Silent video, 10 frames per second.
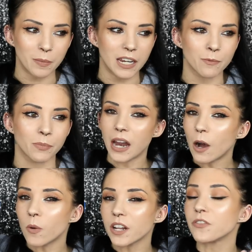I mean?
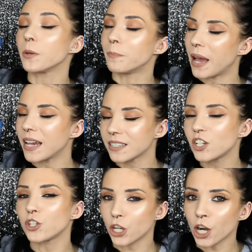Not one of the
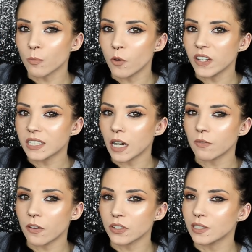best shark movies that
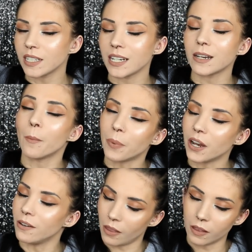I've ever seen,
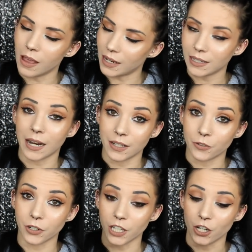but nonetheless, I
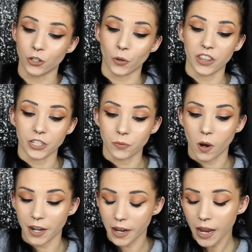did really enjoy this
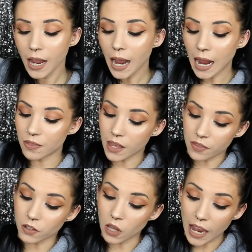one. And
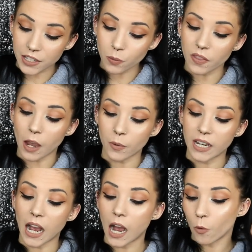then the last one that
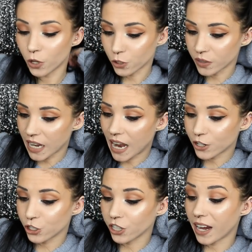we got, which was
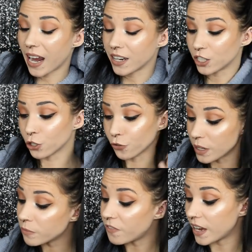actually a
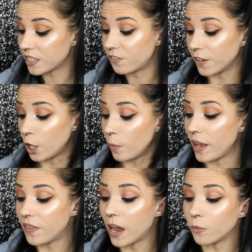Screamfest film,
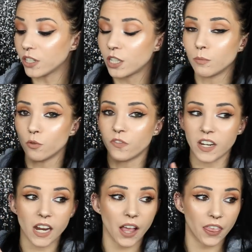and that was the
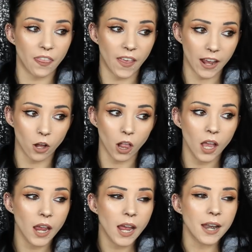movie
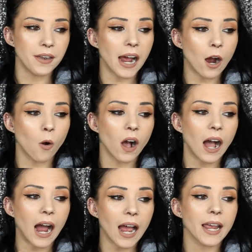Thale.
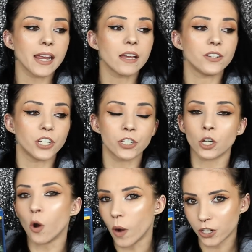Now, I
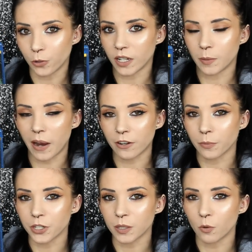didn't know what to expect
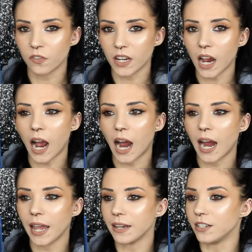from this movie.
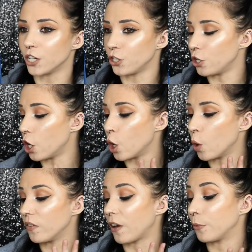I didn't
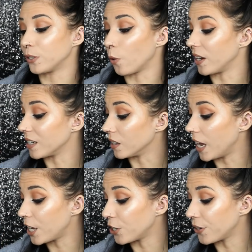know if I was going to
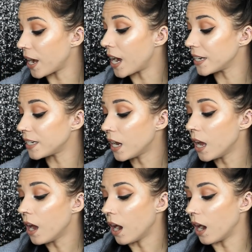like it or not.
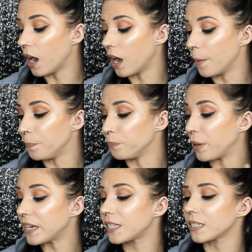
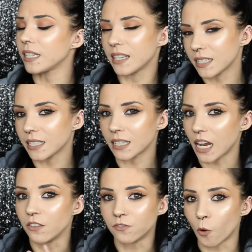Basically, this is
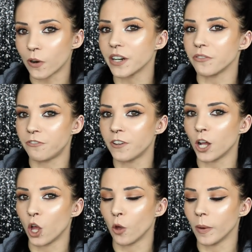a foreign
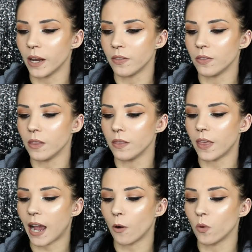film
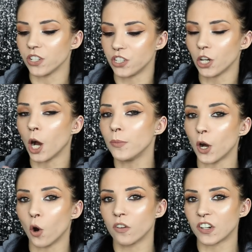that was
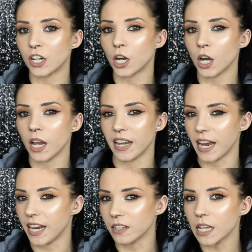dubbed over in
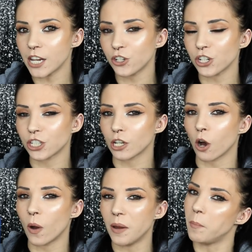English,
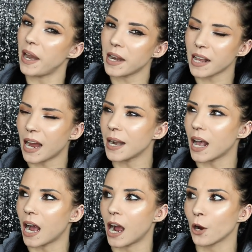so it made it kind
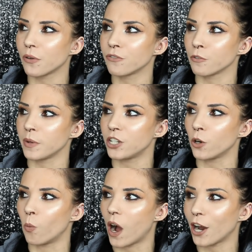of awkward for me
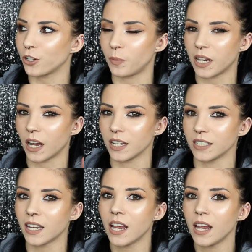to watch
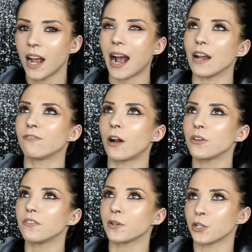because I
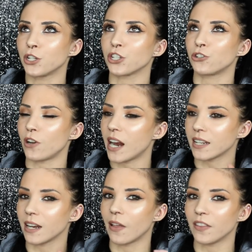found it very
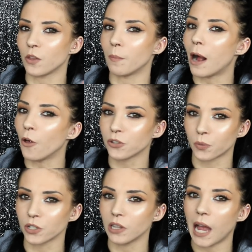distracting. Like, the
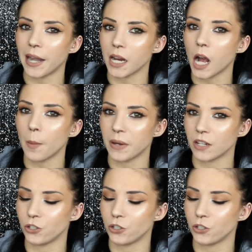mouths weren't lining up